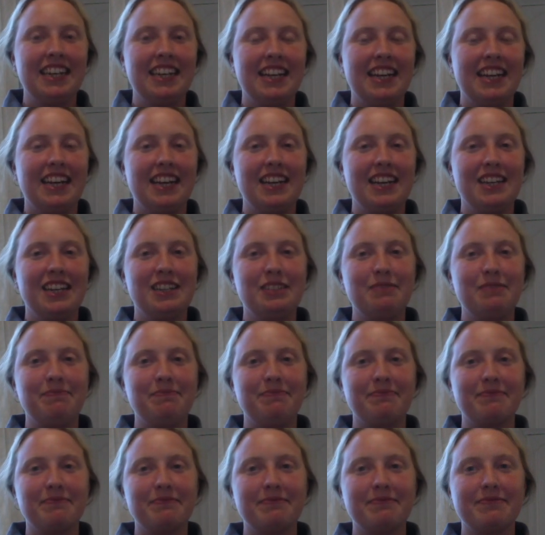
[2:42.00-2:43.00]

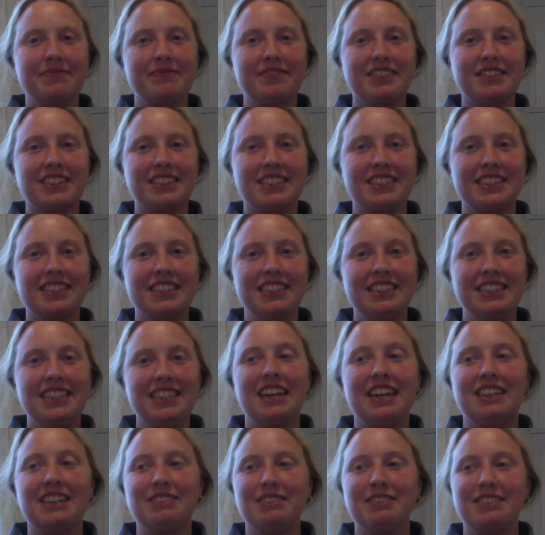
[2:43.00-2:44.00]
um, and
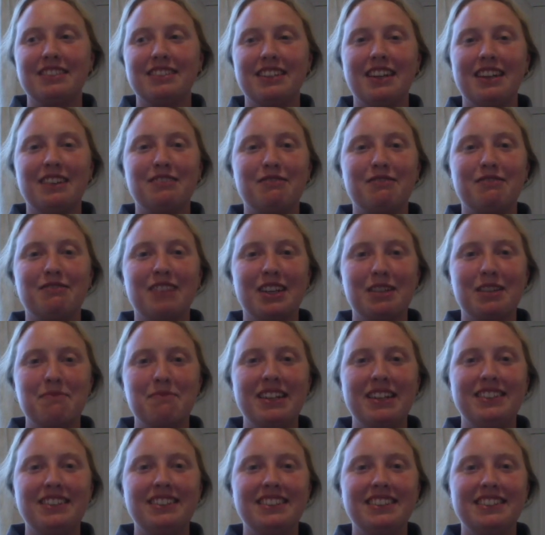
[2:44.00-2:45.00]
yeah, I'd I'd
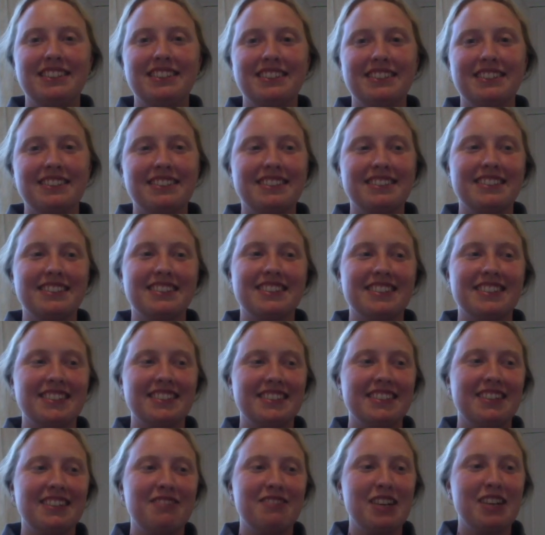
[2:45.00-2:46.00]
recommend it.
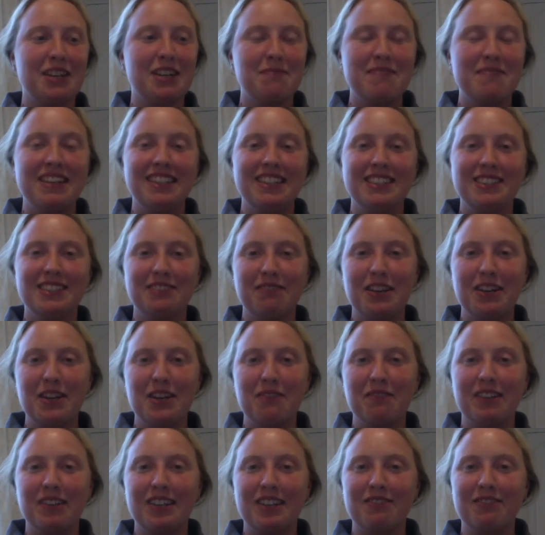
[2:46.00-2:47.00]
I'd recommend it to
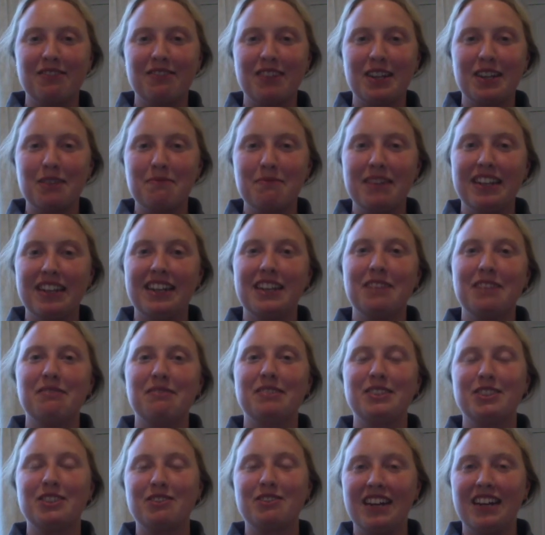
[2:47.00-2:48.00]
anyone. I'd recommend
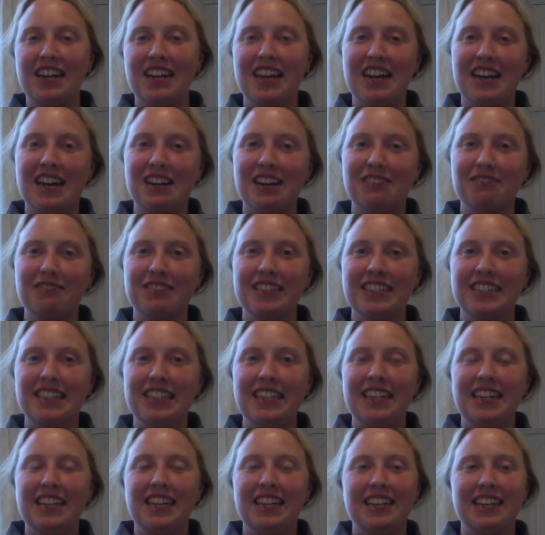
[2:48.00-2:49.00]
anyone try it out.
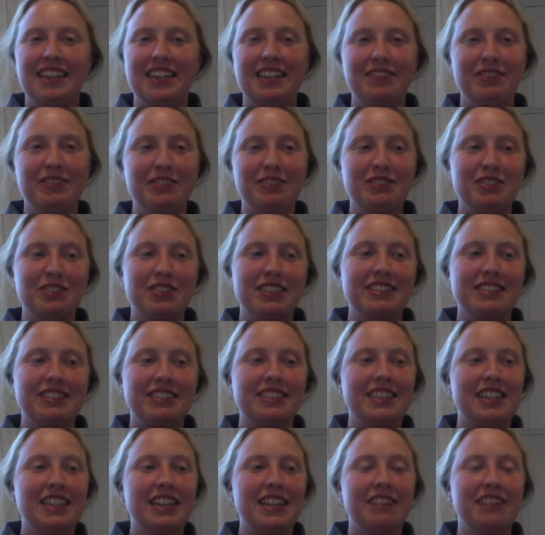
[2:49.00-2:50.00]
Uh, if you're
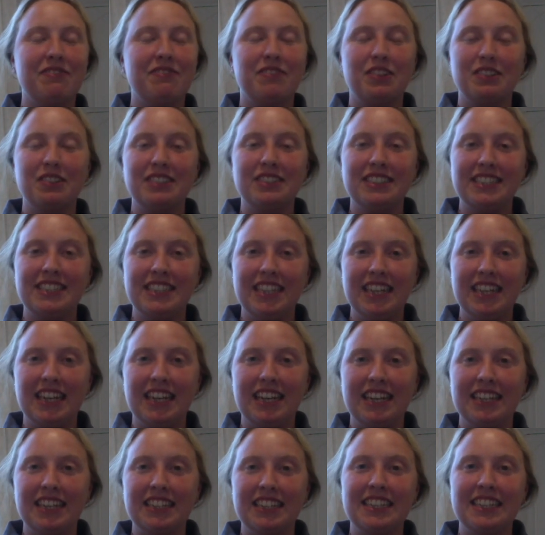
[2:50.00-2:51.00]
interested in it,
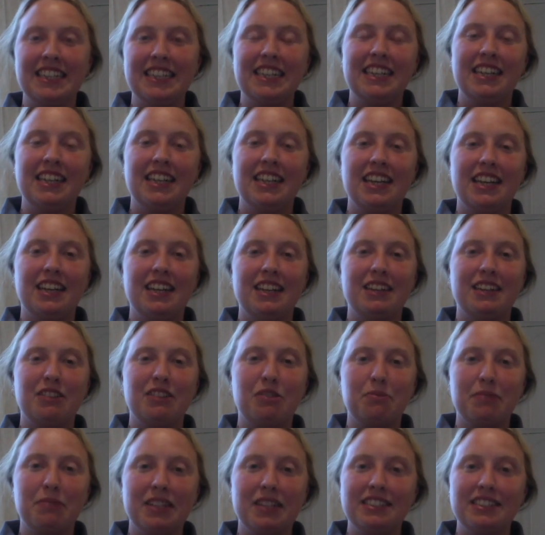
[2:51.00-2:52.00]
volunteer. Uh, there
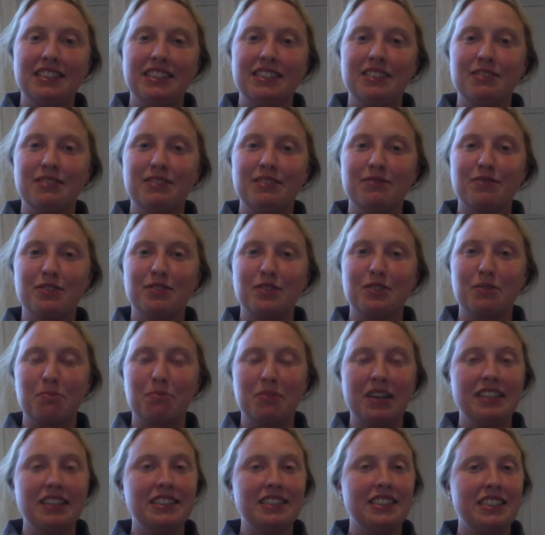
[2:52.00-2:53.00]
are plenty of good
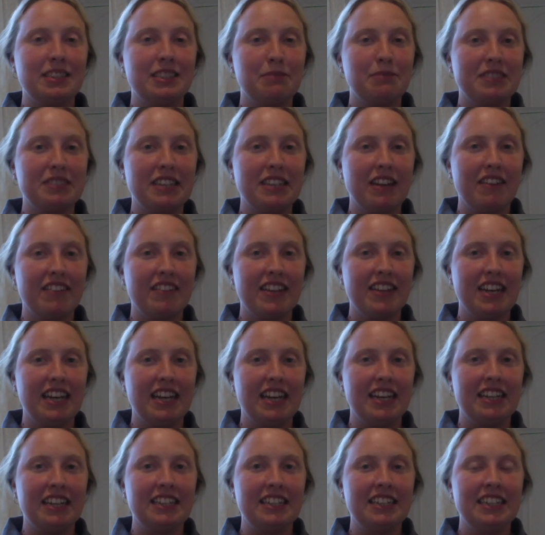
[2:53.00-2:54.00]
apprenticeships out
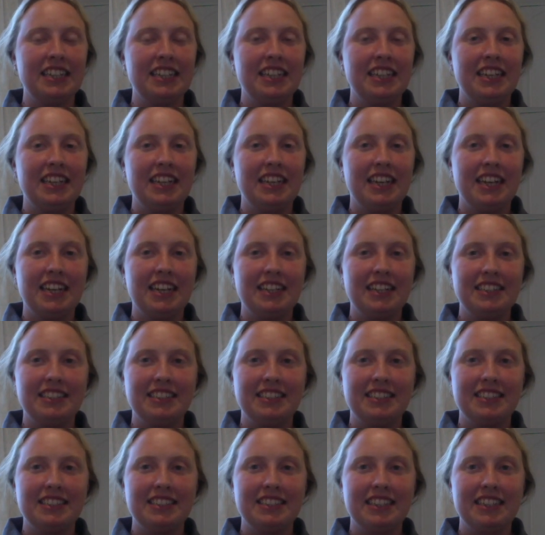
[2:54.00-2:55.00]
there,
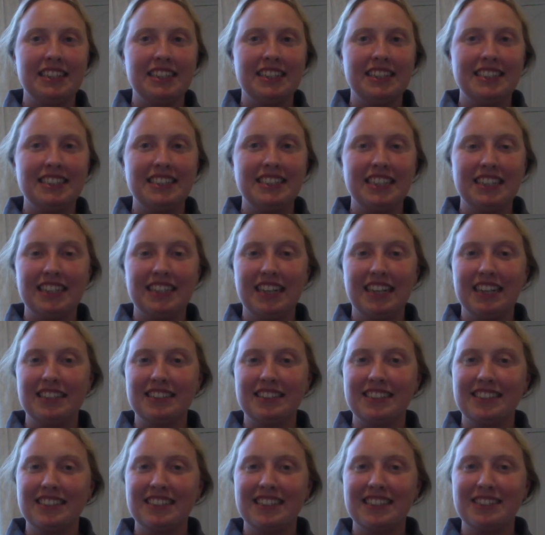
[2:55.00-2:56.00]
and uh, and yeah, get
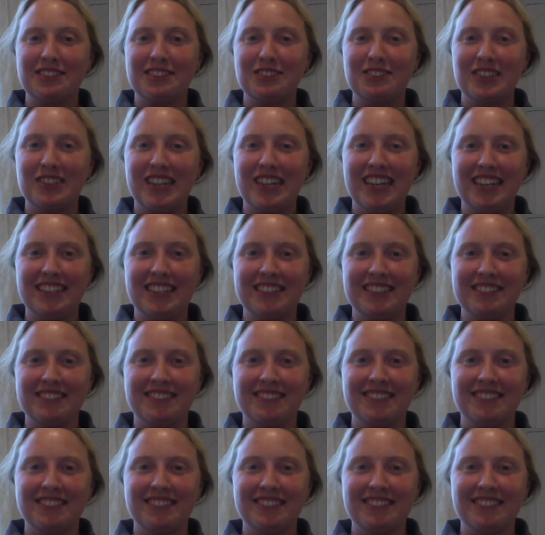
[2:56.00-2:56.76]
get stuck in.